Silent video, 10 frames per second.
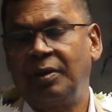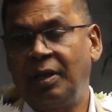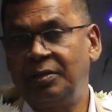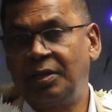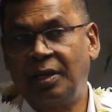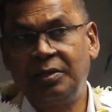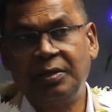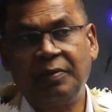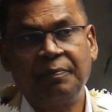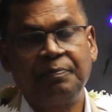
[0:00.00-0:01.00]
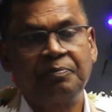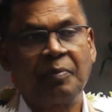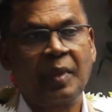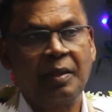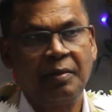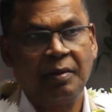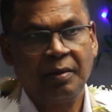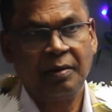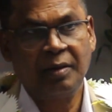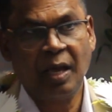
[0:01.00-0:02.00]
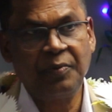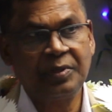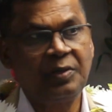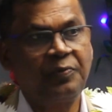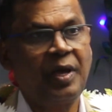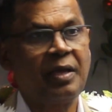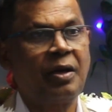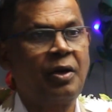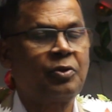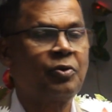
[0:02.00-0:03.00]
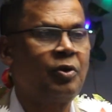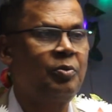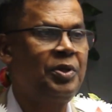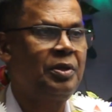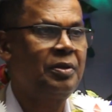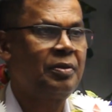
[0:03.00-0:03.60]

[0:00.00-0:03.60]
education, diversifying our economy.